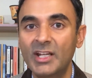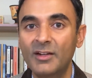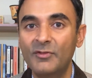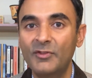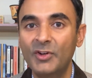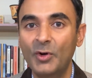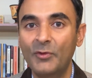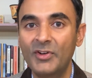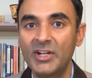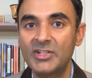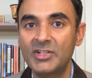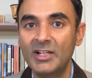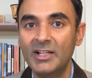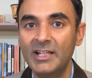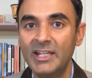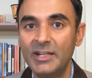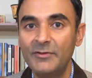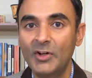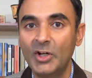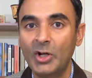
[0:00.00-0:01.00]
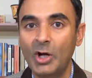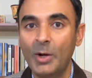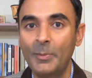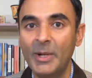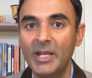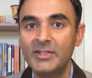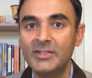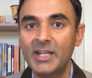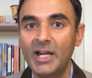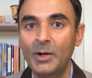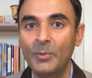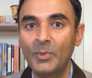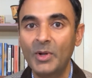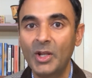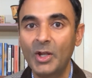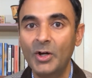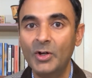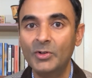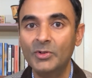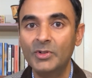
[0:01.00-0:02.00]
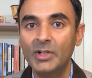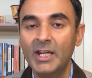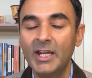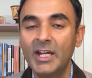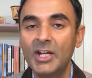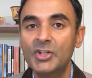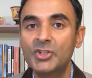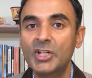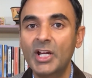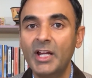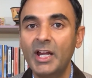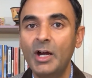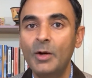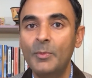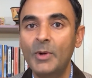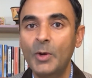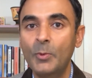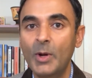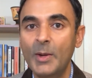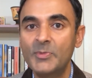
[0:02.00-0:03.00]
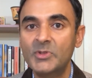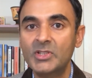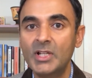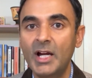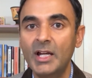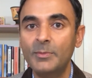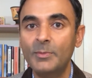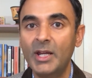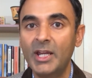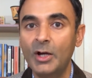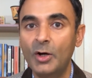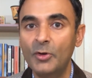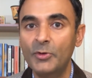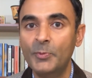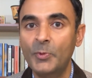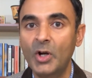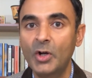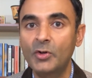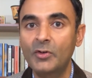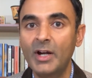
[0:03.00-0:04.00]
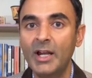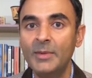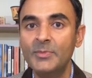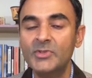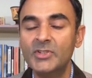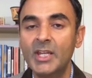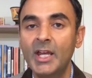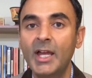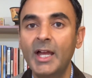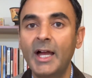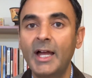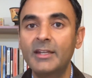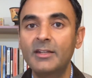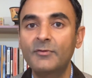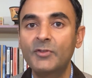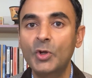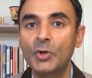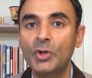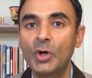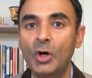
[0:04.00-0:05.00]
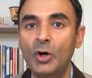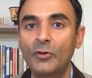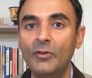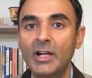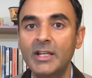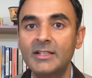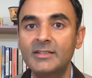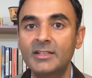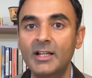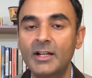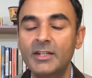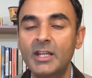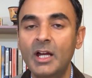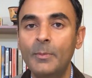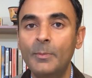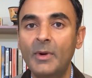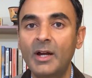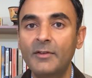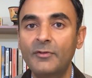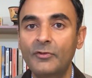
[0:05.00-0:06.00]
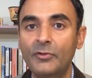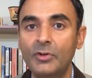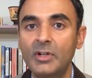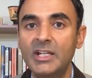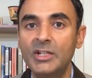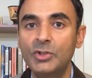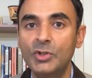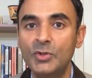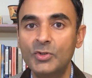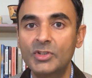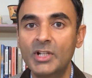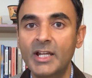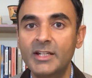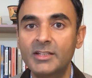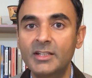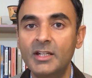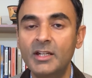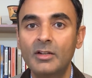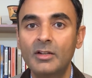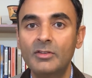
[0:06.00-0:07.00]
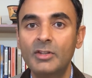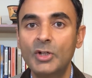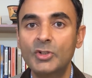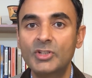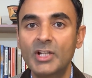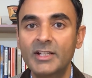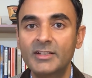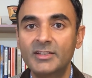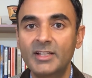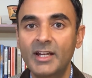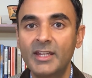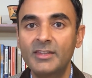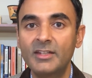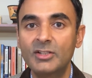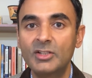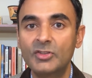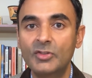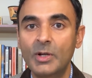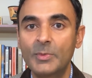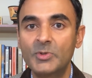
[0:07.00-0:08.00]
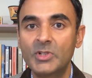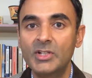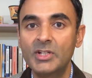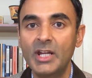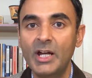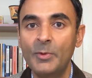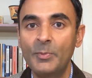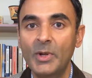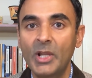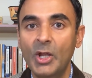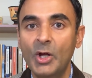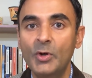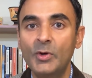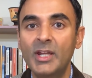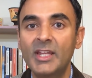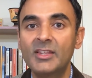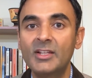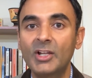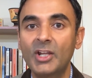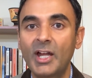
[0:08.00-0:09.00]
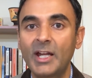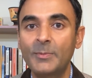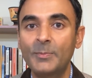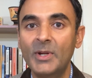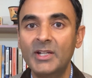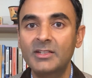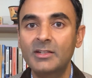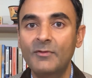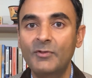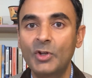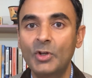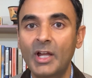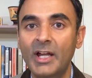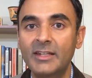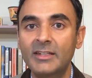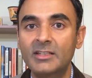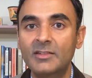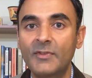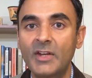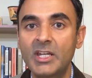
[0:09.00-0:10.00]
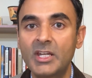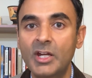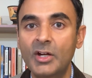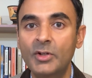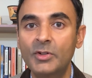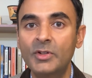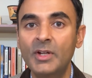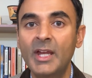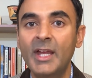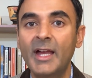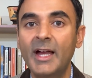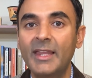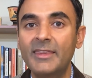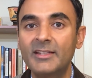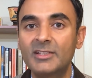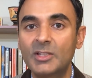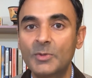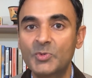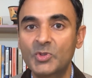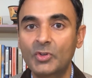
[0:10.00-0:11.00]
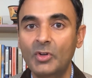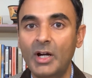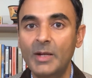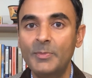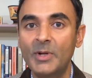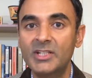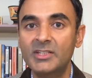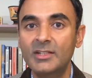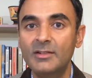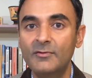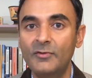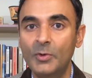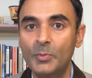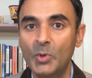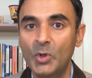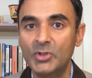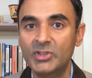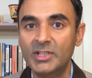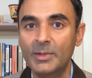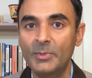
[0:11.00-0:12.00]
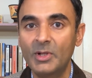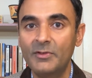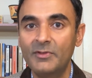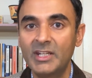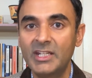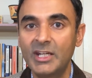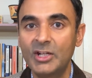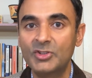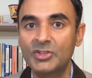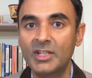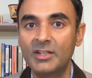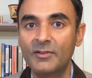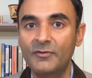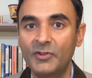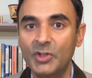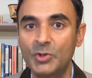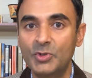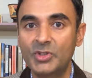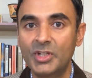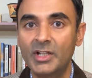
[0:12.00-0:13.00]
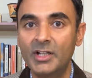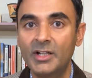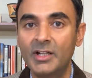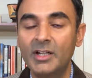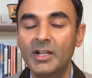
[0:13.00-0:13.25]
Feel free to leave a comment down below. Check out my website, my health programs, and if you're not already signed up, my free newsletter. Those links are in the description down below. Hit the like button if you like this video, and the subscribe button for more similar videos in the future.